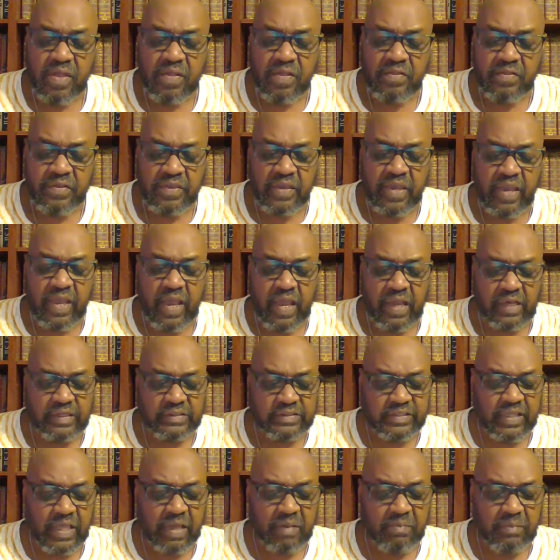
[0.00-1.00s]
Yes,
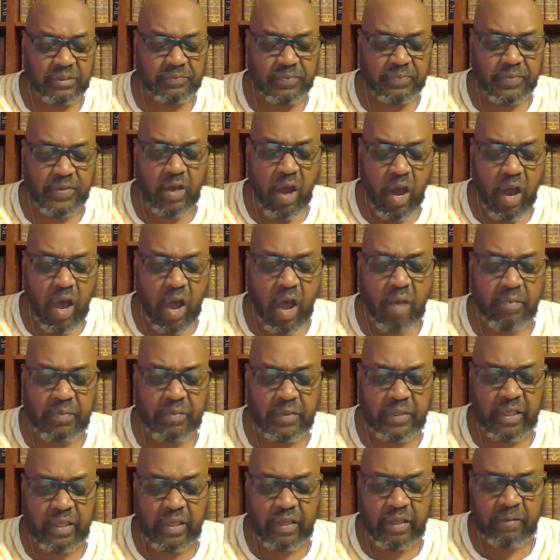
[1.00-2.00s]
there must be
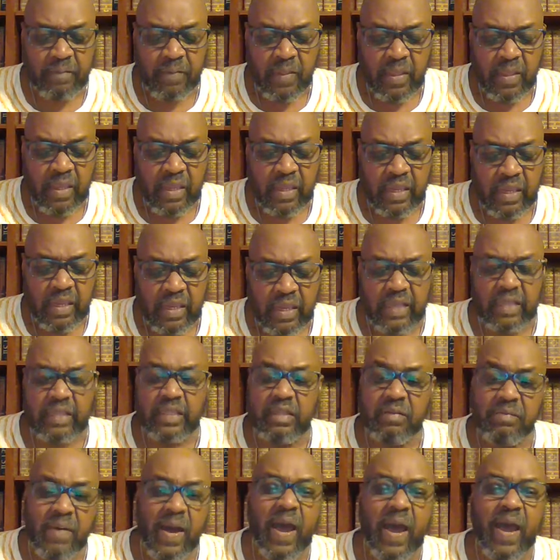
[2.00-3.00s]
harmony in
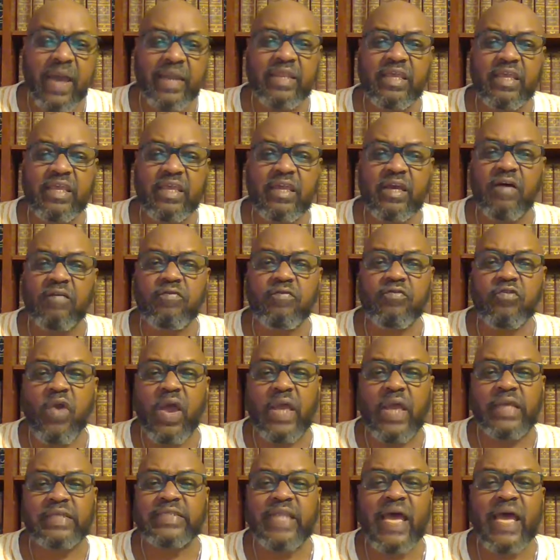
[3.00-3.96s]
the body of Christ.